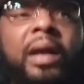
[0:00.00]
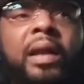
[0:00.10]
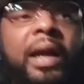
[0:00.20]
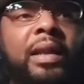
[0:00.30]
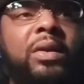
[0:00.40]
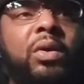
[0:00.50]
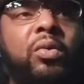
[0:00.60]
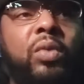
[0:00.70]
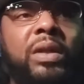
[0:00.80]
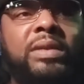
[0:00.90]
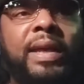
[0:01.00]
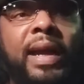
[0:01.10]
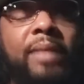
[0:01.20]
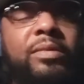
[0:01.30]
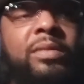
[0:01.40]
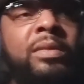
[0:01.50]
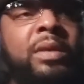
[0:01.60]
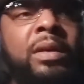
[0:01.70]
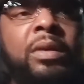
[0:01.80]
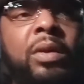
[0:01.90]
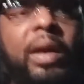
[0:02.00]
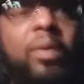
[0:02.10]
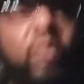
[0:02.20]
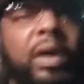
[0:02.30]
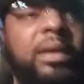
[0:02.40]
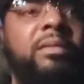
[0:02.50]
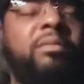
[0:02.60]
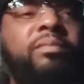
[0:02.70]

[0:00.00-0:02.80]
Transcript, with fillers: I kind of know what time and what